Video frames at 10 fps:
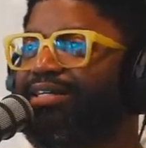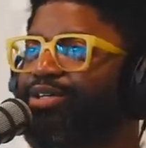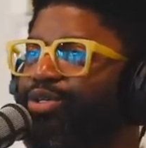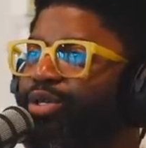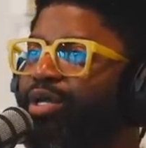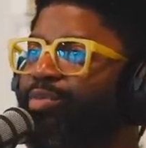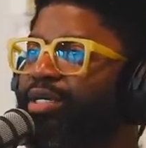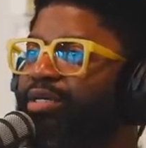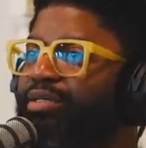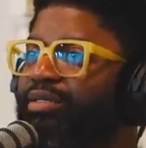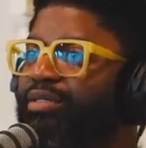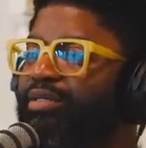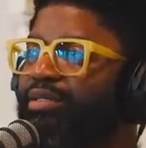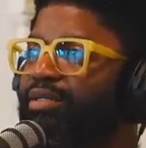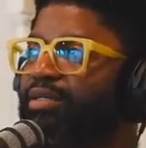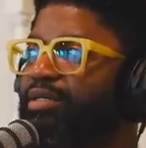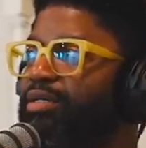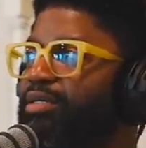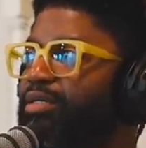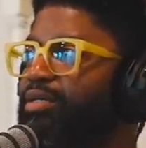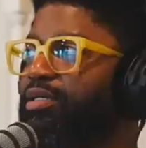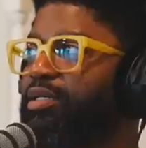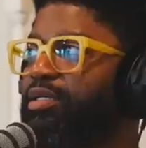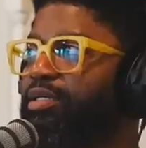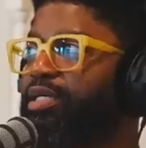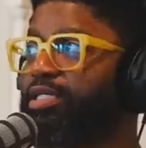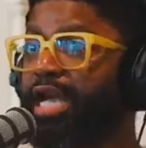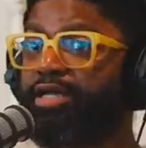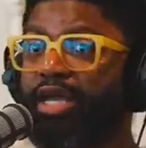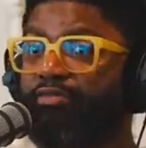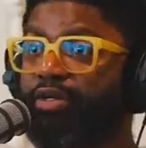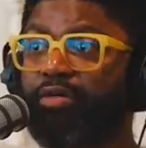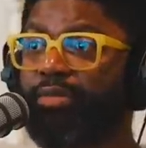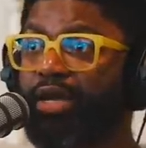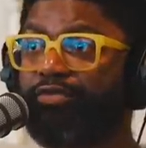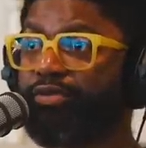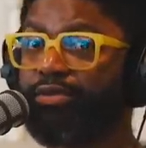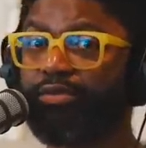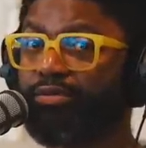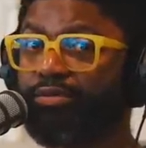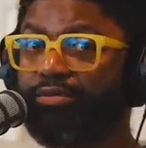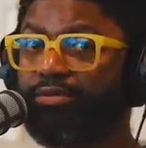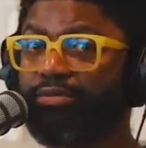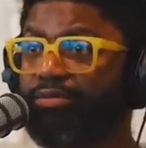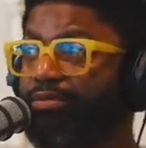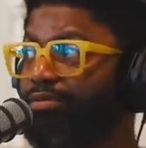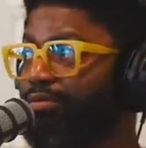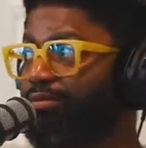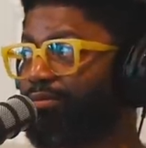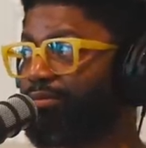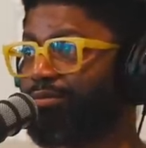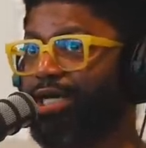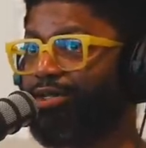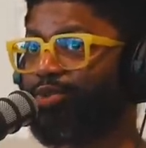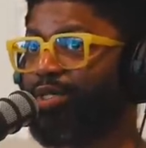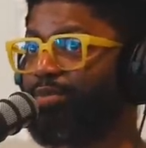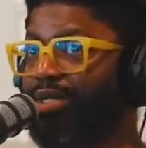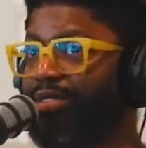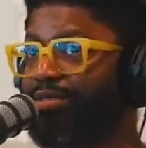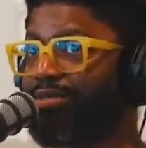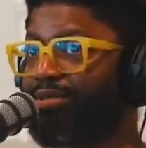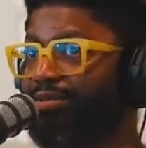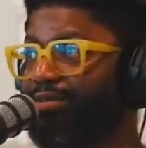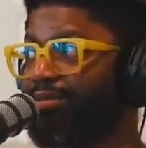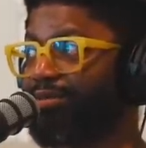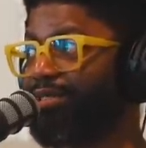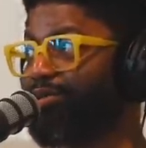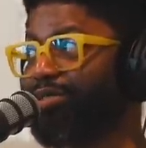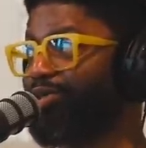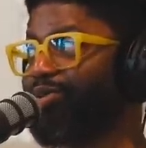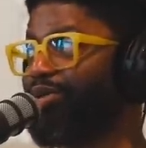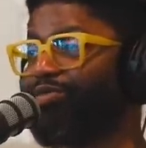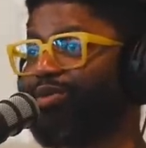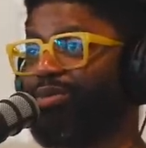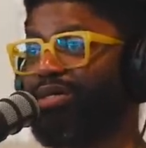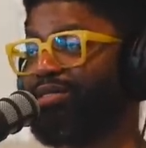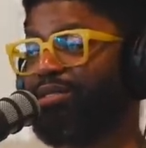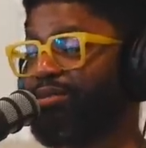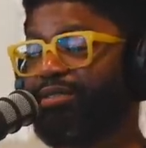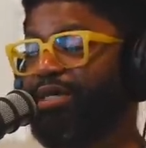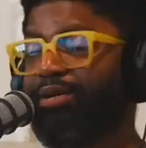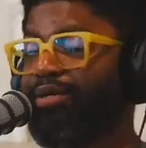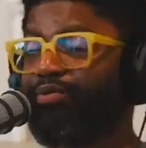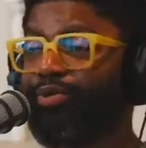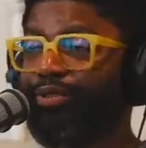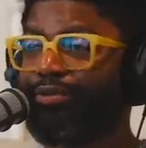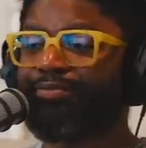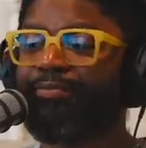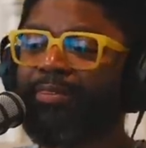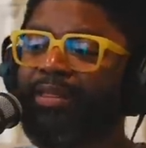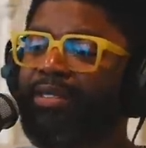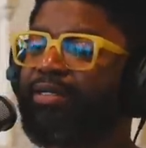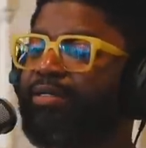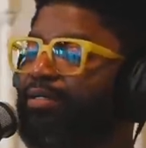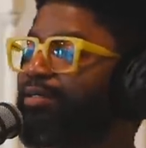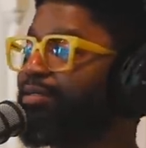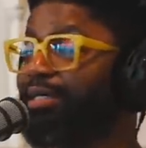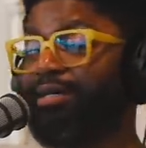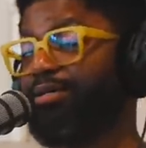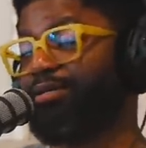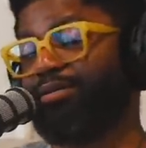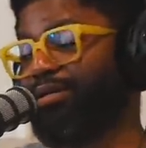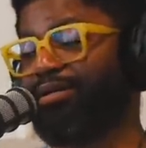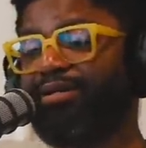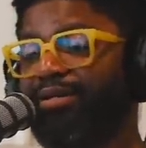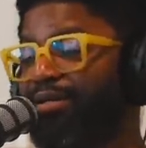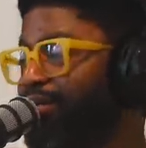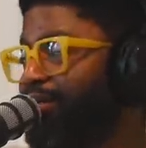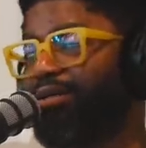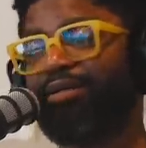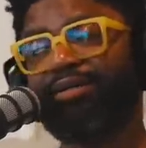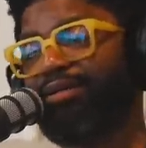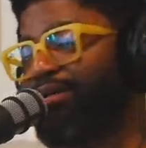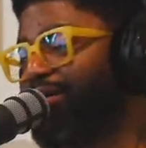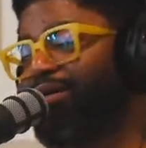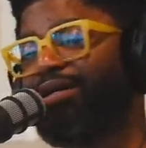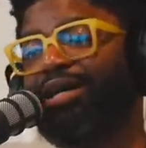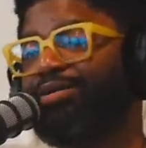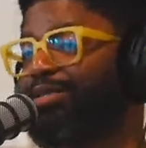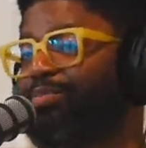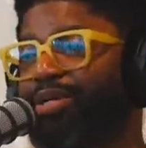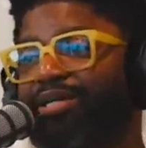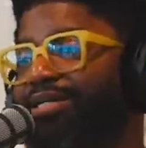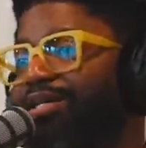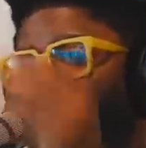You know what I mean? Because I gave up after like three months. I think it was like three or four months. I was like, I don't even want it. I was in Pentecostal